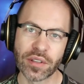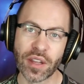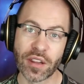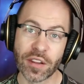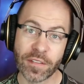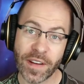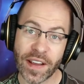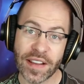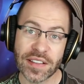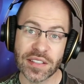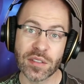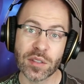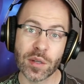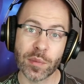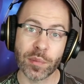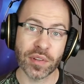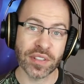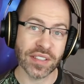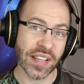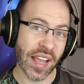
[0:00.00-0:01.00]
Now, the vices are
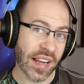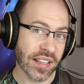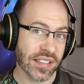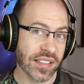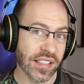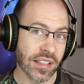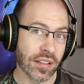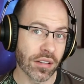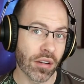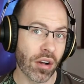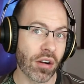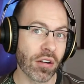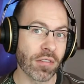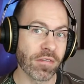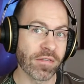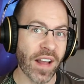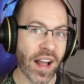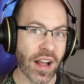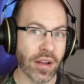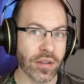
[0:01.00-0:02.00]
protecting our
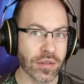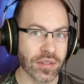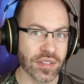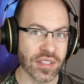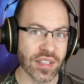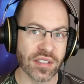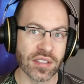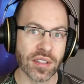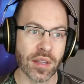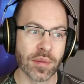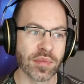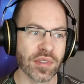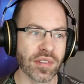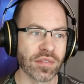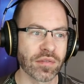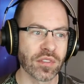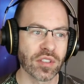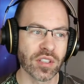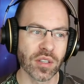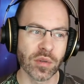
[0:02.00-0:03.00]
value systems of
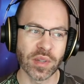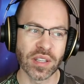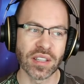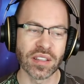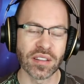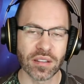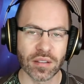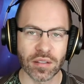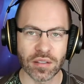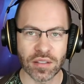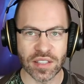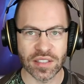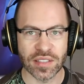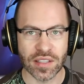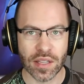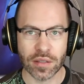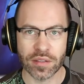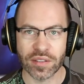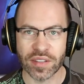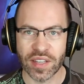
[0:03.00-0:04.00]
doing these
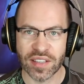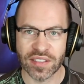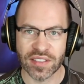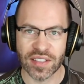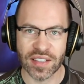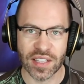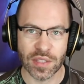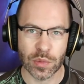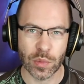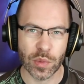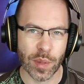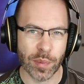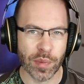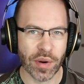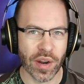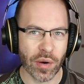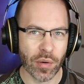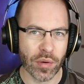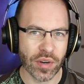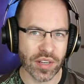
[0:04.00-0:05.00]
other things, and that's where the
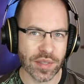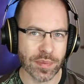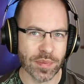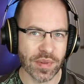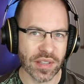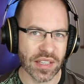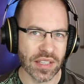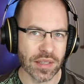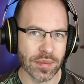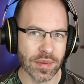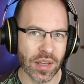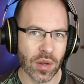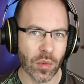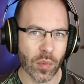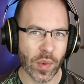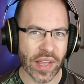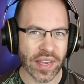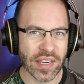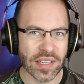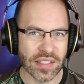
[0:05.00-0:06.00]
priorities begin to
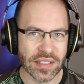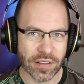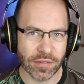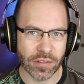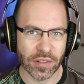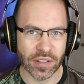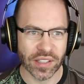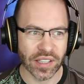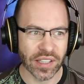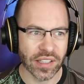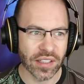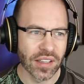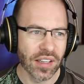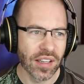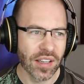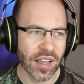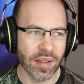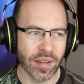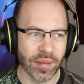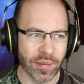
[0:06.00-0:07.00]
get weighted differently.
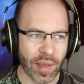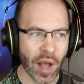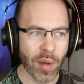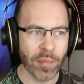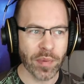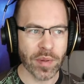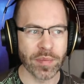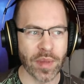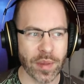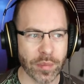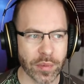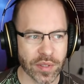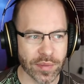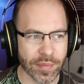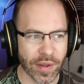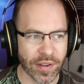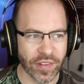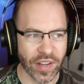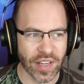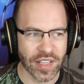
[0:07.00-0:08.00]
And helping people is
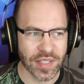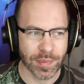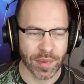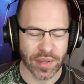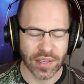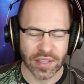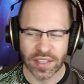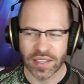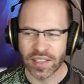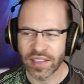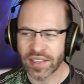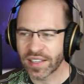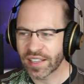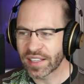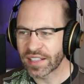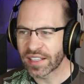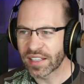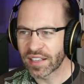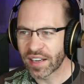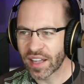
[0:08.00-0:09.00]
my vice, but
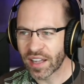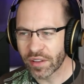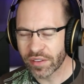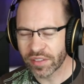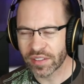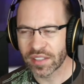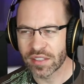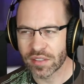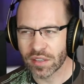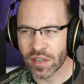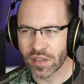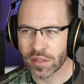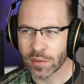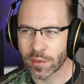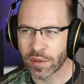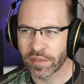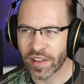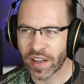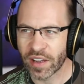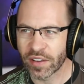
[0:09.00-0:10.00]
eating healthy is
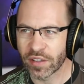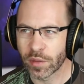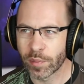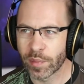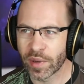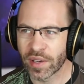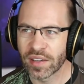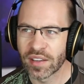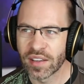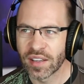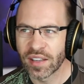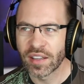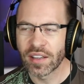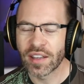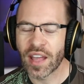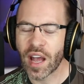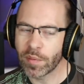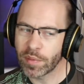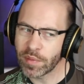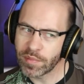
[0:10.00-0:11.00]
also a value, but
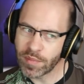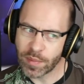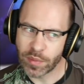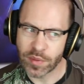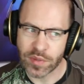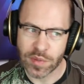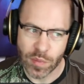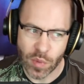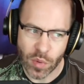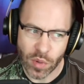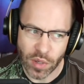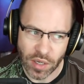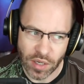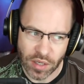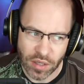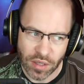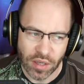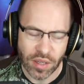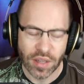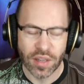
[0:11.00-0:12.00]
helping people is
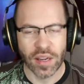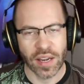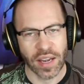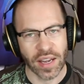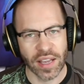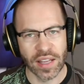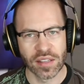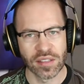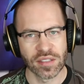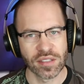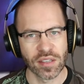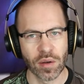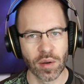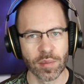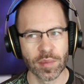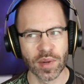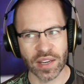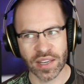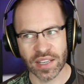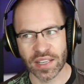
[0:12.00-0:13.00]
more. And so
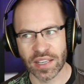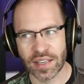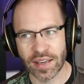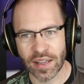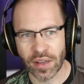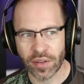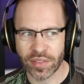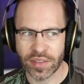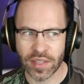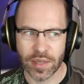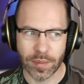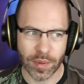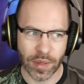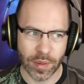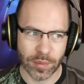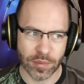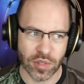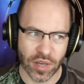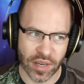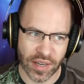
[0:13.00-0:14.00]
I'm not eating healthy, but
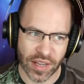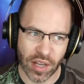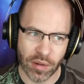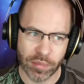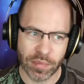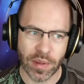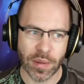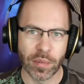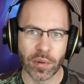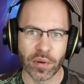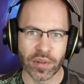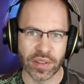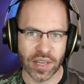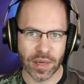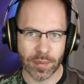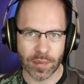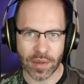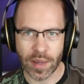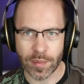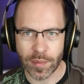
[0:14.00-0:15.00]
I'm trying to help people, and then
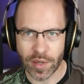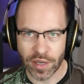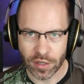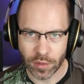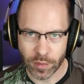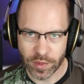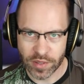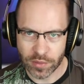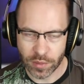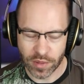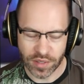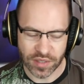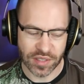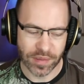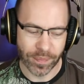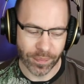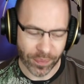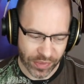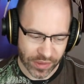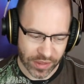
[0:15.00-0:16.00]
I become
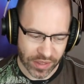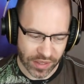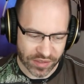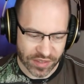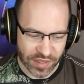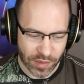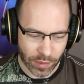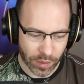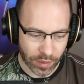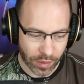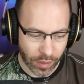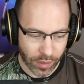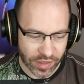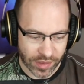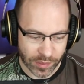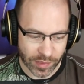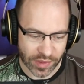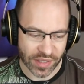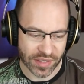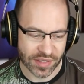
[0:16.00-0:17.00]
under-resourced. Kind of see where I'm
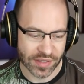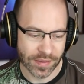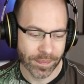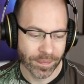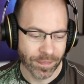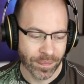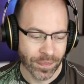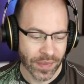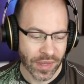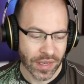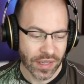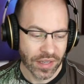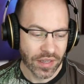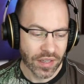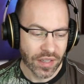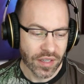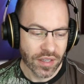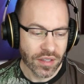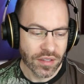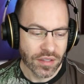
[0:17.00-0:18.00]
going with this.
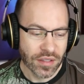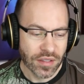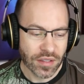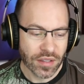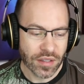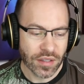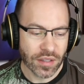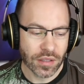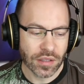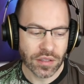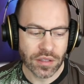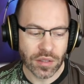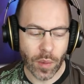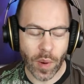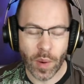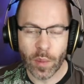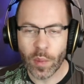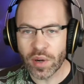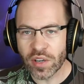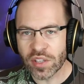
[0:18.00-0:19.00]
So
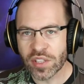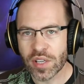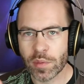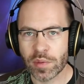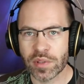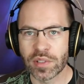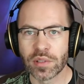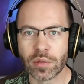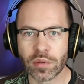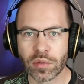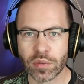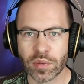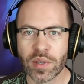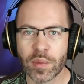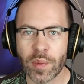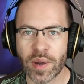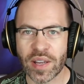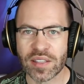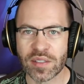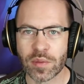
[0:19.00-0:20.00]
I want to share with you 3
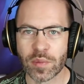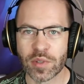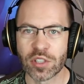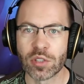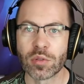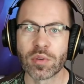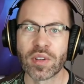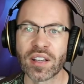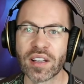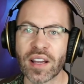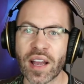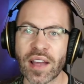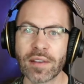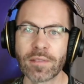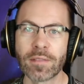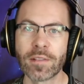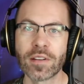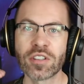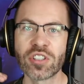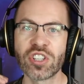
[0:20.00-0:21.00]
ways in which you can kind
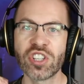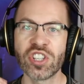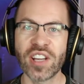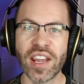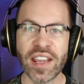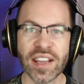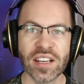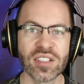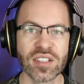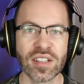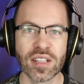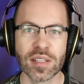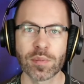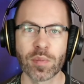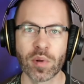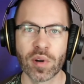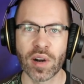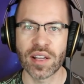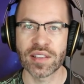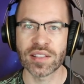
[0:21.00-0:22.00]
of change this
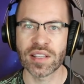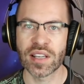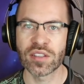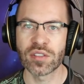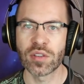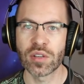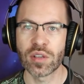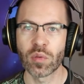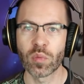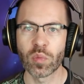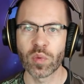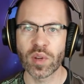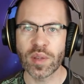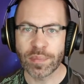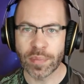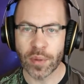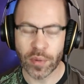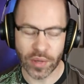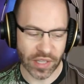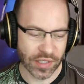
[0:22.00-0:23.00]
process. You can
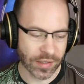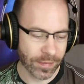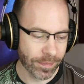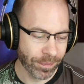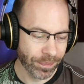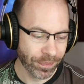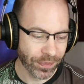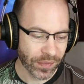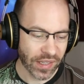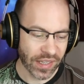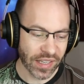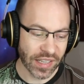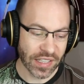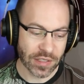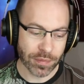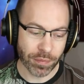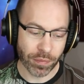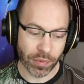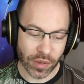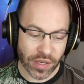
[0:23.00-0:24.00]
reboot it.
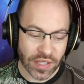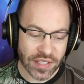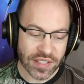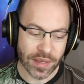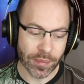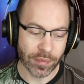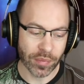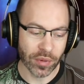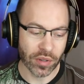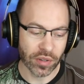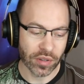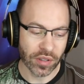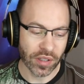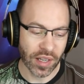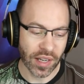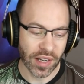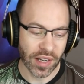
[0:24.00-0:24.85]
It's pretty simple.